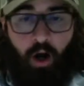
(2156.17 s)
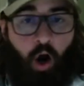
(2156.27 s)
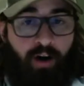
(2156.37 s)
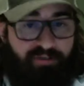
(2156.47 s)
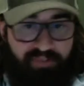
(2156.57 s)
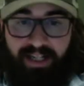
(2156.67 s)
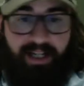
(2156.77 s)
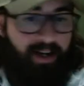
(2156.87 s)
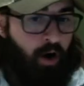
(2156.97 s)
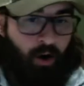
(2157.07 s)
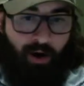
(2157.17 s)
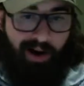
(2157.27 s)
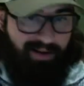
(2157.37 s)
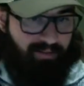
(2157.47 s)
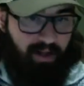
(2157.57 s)
are feeding
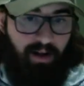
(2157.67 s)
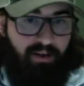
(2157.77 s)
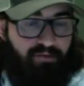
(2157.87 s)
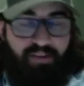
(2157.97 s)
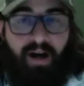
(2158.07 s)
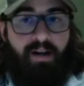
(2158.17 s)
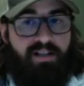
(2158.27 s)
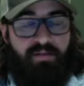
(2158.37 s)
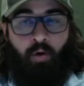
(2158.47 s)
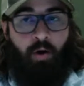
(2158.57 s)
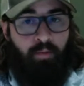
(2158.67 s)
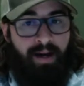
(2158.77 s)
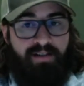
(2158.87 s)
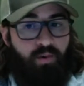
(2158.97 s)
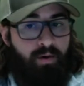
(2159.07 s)
on very small
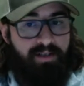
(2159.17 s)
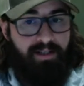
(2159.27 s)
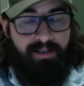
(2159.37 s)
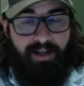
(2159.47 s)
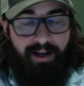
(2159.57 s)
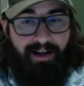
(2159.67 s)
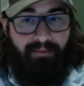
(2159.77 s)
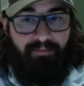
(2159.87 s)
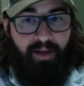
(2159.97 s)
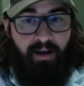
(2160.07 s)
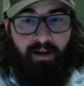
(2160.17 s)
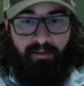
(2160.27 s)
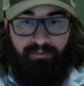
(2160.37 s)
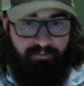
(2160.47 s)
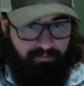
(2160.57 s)
prey sources. Um,
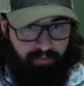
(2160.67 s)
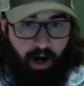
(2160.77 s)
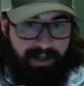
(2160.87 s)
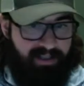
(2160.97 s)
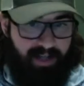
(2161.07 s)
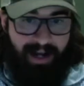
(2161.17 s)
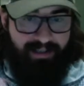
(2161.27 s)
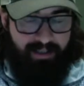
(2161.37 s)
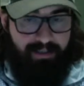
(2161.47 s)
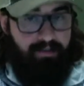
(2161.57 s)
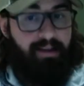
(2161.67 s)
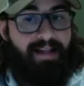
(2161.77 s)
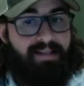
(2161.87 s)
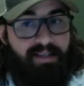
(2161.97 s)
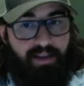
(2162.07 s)
body size is
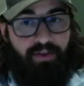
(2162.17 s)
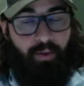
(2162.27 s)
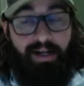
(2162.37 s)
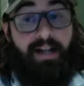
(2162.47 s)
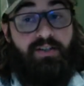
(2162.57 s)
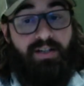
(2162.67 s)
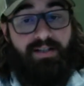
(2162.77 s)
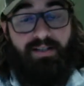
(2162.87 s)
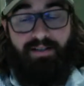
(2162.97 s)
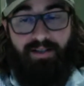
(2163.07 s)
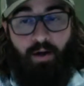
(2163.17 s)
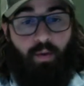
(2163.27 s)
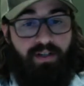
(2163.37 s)
less than three inches. And so